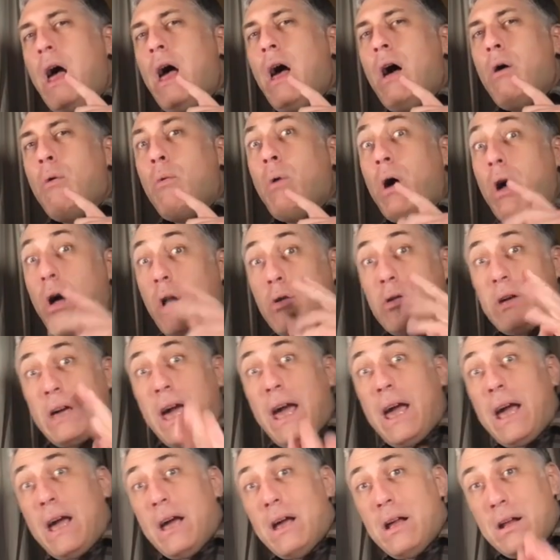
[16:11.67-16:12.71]
well,
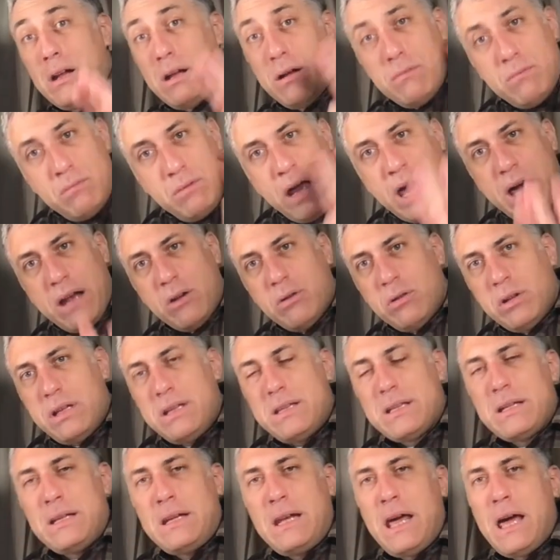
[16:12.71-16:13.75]
okay, not only the
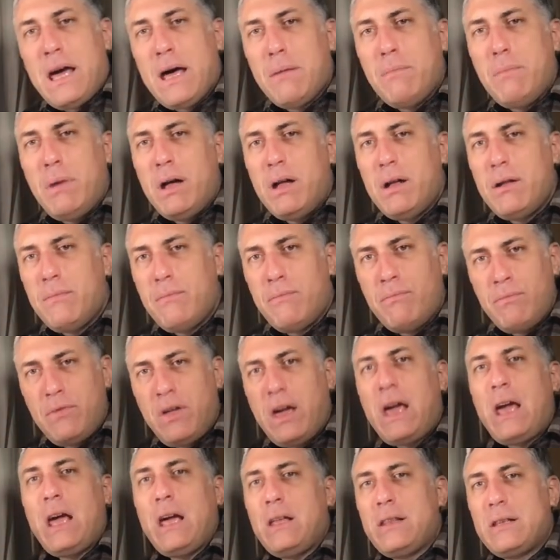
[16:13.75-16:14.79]
nib, the
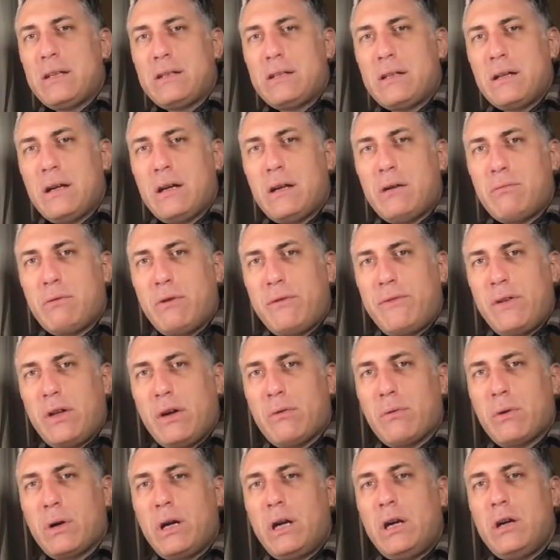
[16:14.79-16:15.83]
ink that the
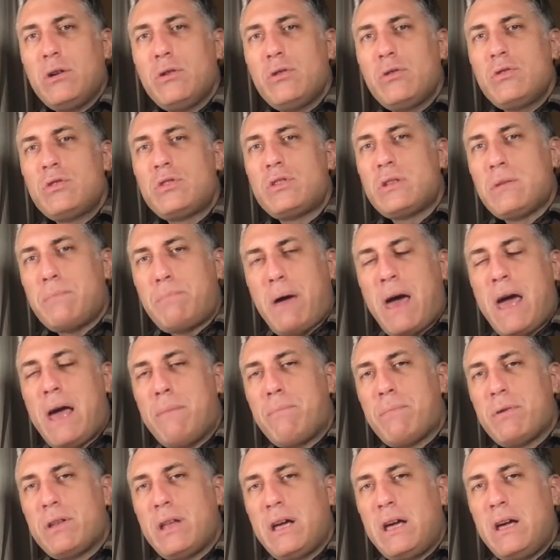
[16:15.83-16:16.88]
reviewer used, the paper
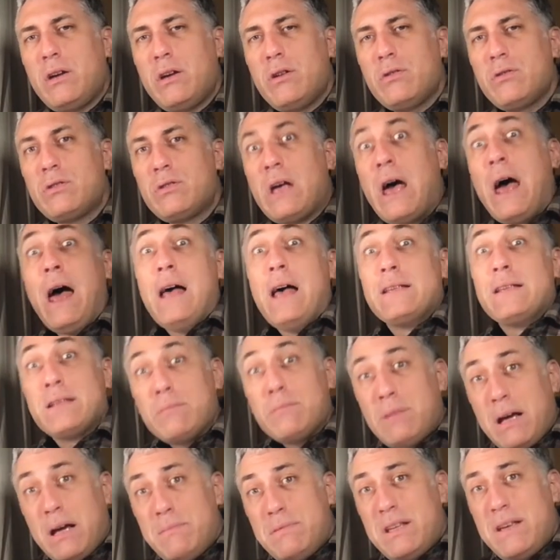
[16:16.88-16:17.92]
they use,
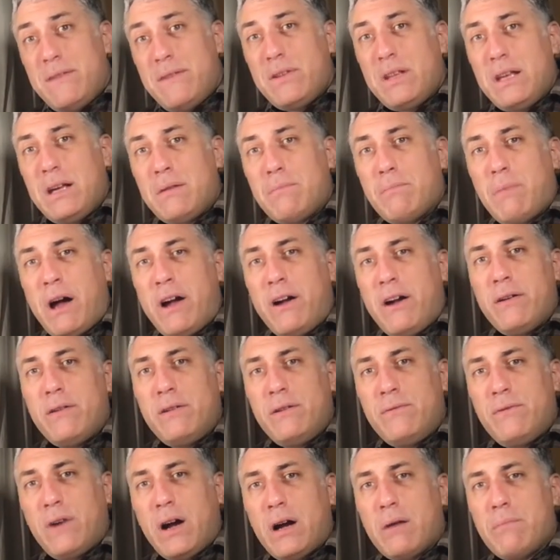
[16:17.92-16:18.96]
sometimes even the
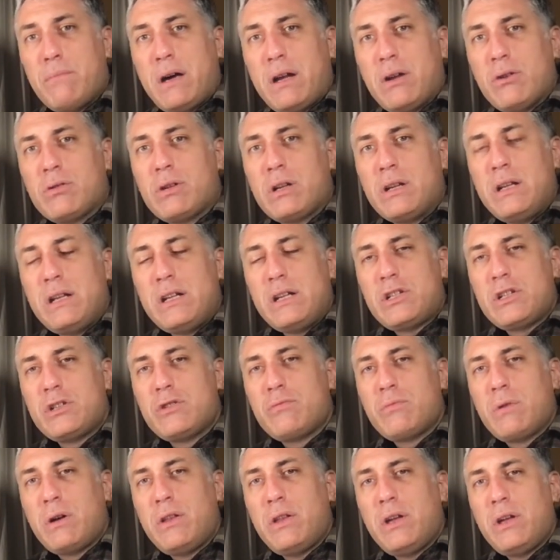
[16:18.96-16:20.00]
environmental conditions
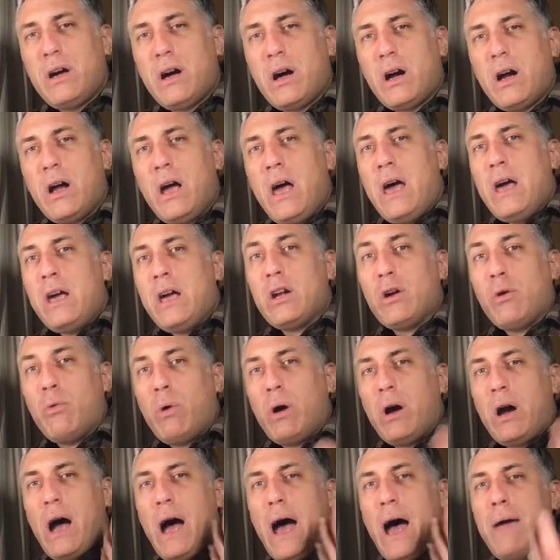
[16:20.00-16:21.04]
where they are. You know,
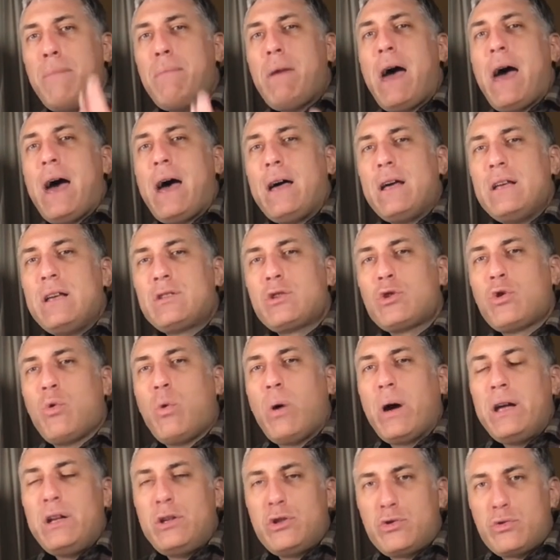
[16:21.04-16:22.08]
where I'm at is
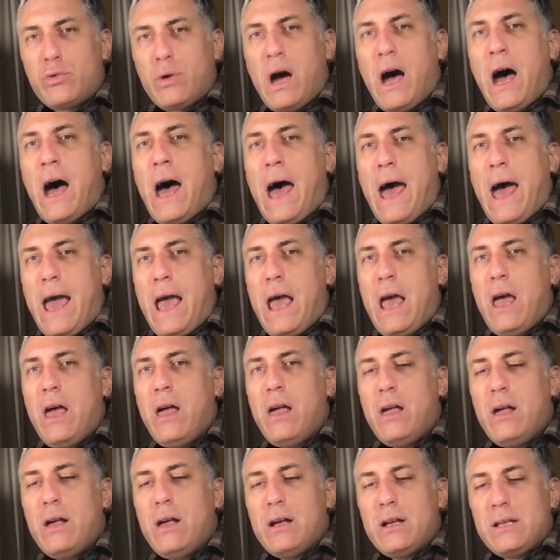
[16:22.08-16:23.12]
quite dry.
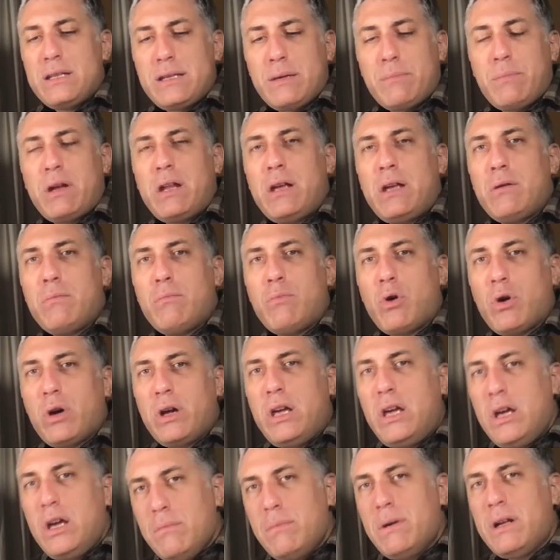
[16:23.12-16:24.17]
Somebody in a more
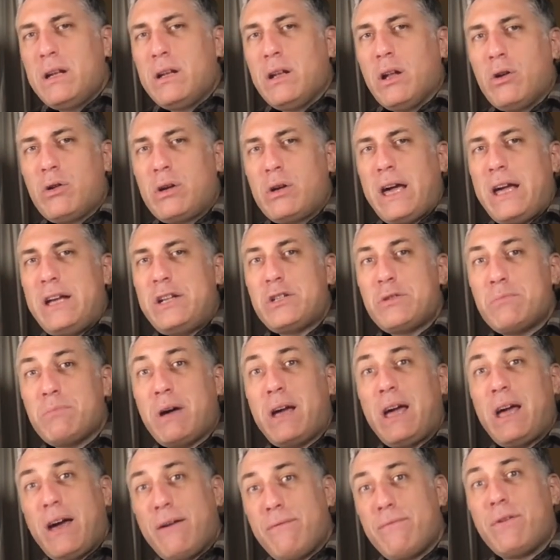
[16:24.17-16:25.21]
humid location might
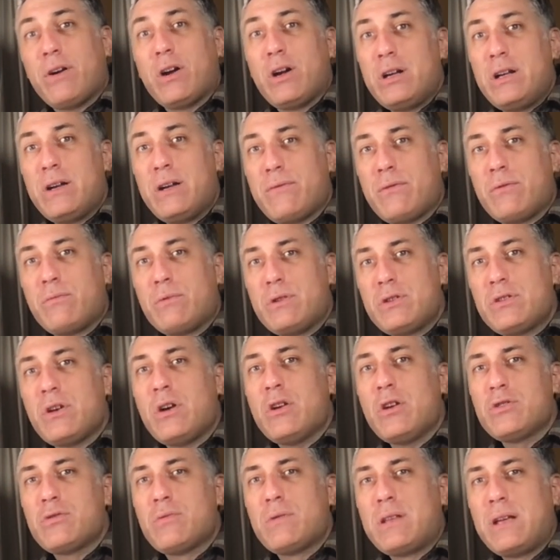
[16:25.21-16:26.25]
have very different
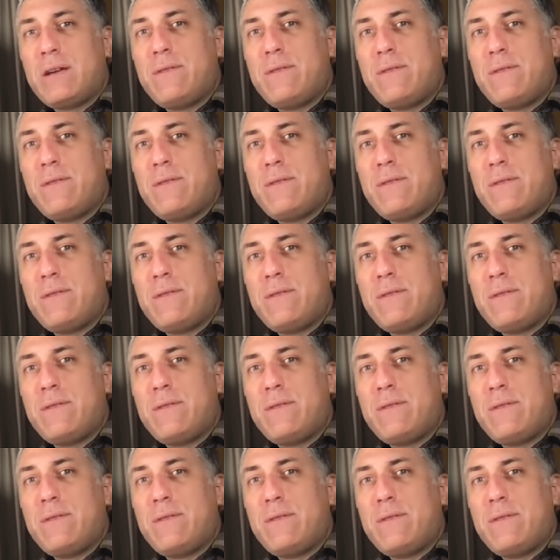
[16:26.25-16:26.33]
results with a